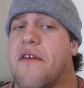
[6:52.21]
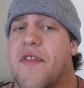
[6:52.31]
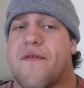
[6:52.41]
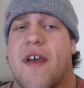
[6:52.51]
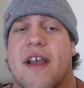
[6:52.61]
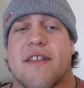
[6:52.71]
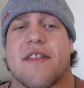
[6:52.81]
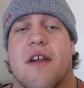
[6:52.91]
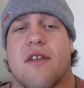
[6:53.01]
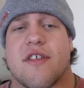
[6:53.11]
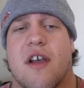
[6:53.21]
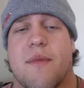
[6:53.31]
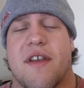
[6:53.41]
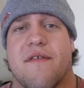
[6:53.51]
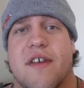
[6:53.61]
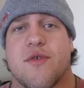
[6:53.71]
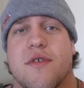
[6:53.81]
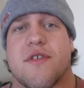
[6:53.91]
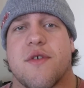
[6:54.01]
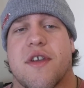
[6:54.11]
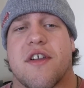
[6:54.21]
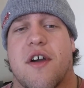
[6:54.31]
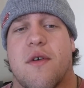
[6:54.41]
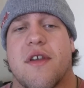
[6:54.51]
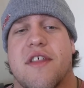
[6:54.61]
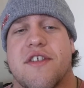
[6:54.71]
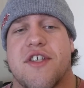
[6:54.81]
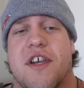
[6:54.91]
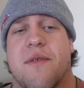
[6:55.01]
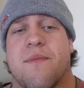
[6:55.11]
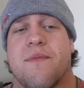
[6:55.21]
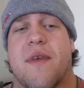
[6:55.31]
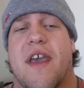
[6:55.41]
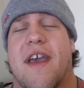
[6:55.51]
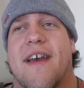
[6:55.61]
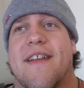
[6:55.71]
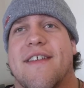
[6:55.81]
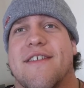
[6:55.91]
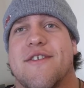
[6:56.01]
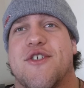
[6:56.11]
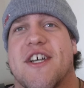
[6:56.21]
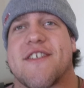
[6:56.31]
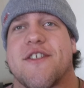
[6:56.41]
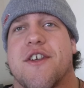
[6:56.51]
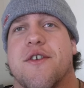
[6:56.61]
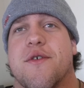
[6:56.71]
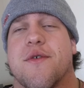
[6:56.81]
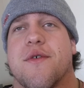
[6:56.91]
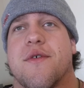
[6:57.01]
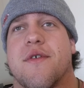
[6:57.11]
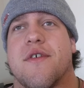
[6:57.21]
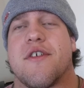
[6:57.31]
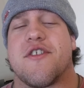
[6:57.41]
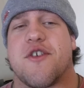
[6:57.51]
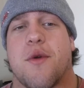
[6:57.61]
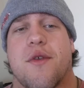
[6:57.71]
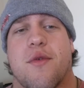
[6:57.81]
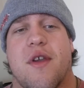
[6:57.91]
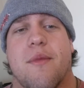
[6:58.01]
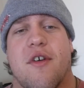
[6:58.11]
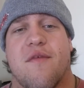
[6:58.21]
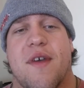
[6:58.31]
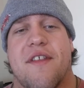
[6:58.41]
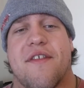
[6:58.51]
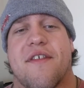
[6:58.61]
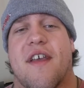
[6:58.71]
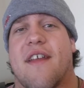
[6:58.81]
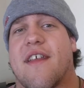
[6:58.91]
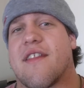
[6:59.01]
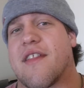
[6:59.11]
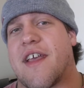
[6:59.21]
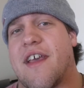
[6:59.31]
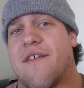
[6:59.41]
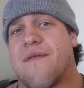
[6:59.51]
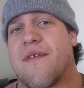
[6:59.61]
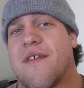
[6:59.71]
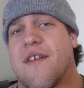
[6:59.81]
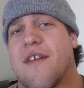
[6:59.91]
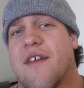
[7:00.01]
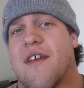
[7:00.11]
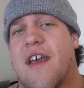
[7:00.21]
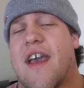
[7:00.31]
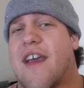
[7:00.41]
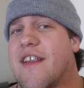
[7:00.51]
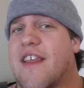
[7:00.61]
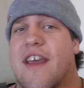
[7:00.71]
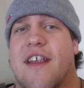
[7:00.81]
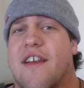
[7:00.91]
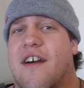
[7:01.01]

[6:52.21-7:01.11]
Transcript: the fact that there are some individuals who can go into the gym and just do 2 or 3 movements and then leave and get it